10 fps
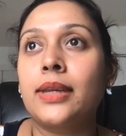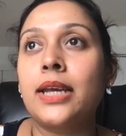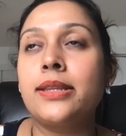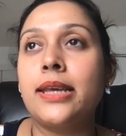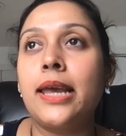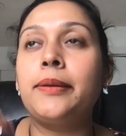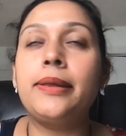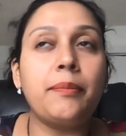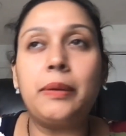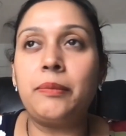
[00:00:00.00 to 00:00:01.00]
it's
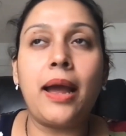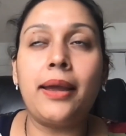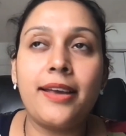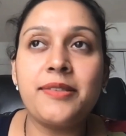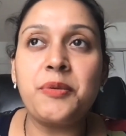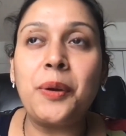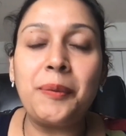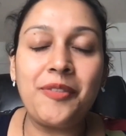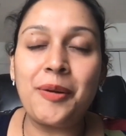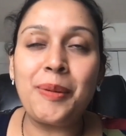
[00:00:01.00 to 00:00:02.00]
I guess
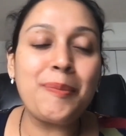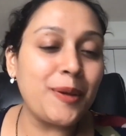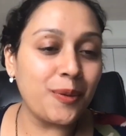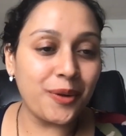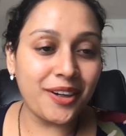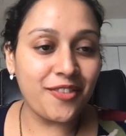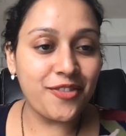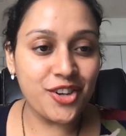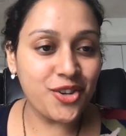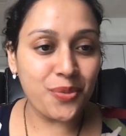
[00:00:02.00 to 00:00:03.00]
where people are working,
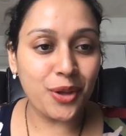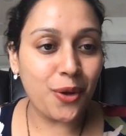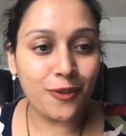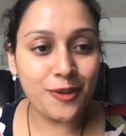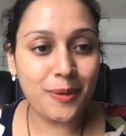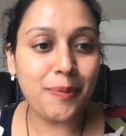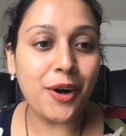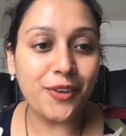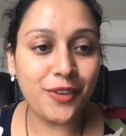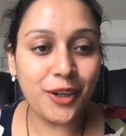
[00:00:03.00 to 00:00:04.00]
friction will always be
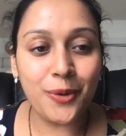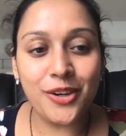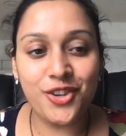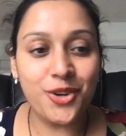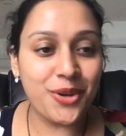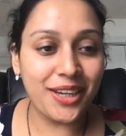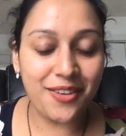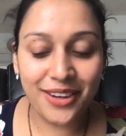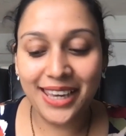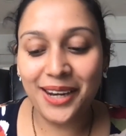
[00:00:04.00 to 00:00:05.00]
part of the equation. You can
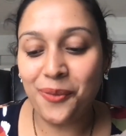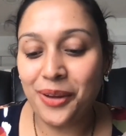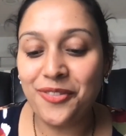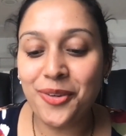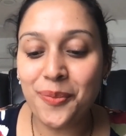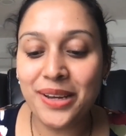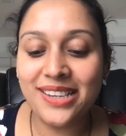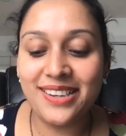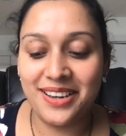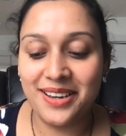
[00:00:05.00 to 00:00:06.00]
never get away from
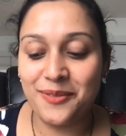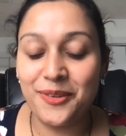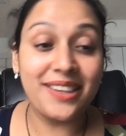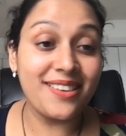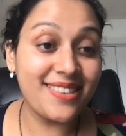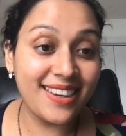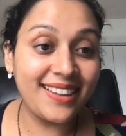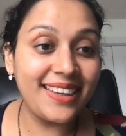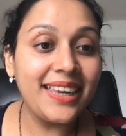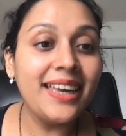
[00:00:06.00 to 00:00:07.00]
it,
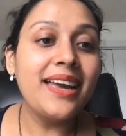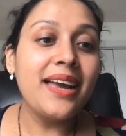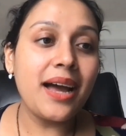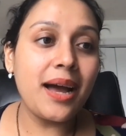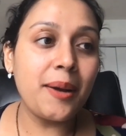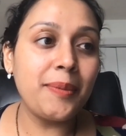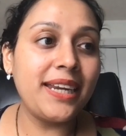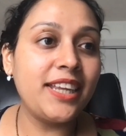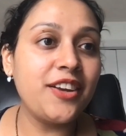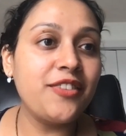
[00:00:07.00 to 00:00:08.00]
realistically. But
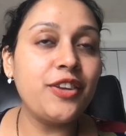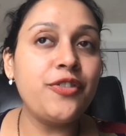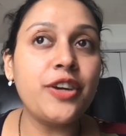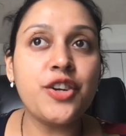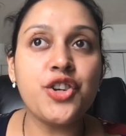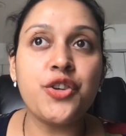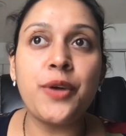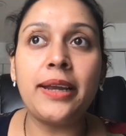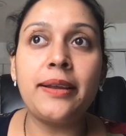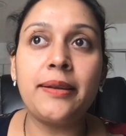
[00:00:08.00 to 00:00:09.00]
I think the friction,
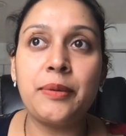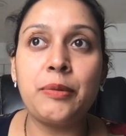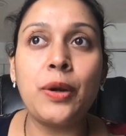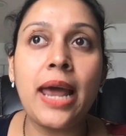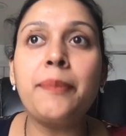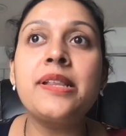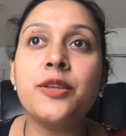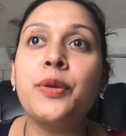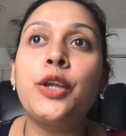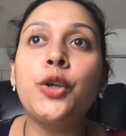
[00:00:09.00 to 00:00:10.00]
right? What happens
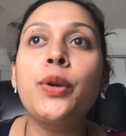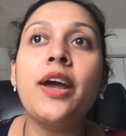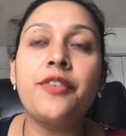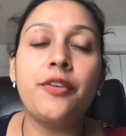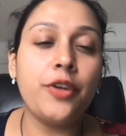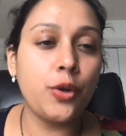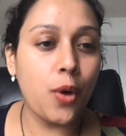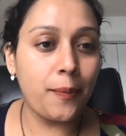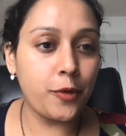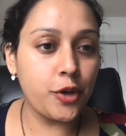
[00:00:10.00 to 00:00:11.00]
is when you don't have
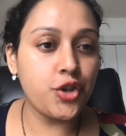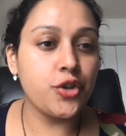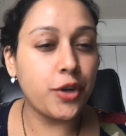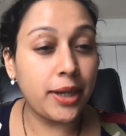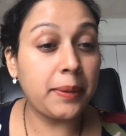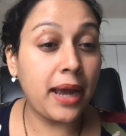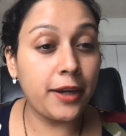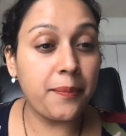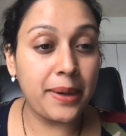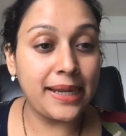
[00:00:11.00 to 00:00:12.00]
revenue operations or that
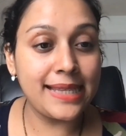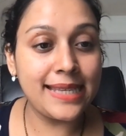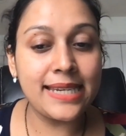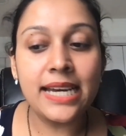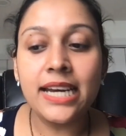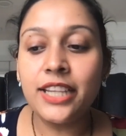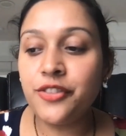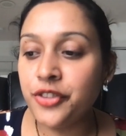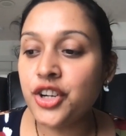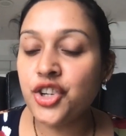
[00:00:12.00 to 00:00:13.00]
kind of mindset,
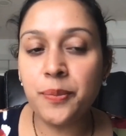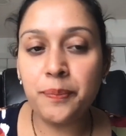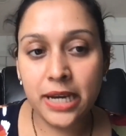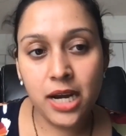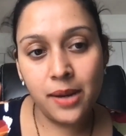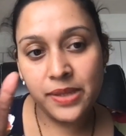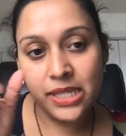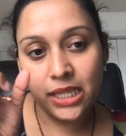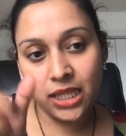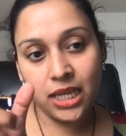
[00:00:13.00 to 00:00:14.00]
the friction becomes
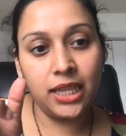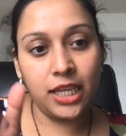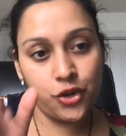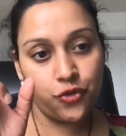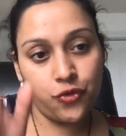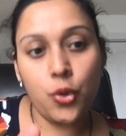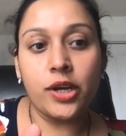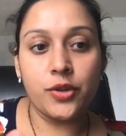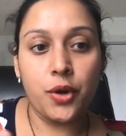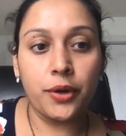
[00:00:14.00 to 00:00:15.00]
the thing that you
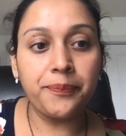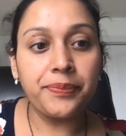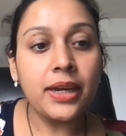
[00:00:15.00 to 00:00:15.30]
focus on.